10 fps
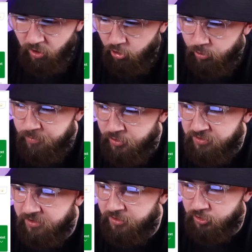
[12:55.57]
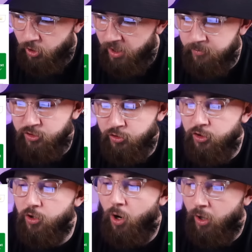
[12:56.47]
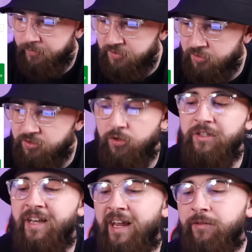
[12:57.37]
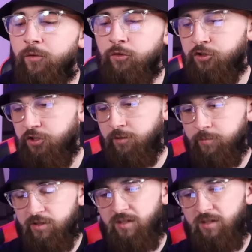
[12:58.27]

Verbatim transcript: term used to describe junior officers on naval ships.